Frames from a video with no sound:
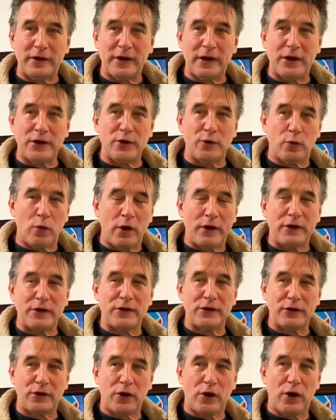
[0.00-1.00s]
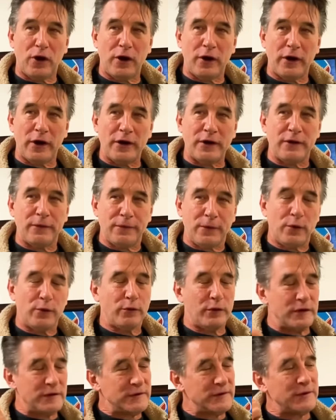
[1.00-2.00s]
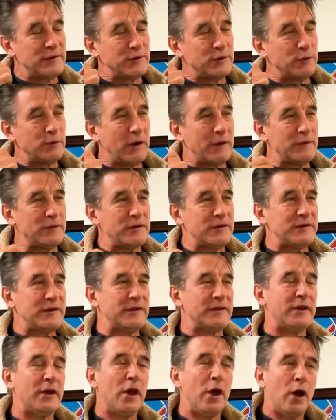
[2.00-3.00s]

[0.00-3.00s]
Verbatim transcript: and you're walking to the car and the phone rings and it's your wife and she says,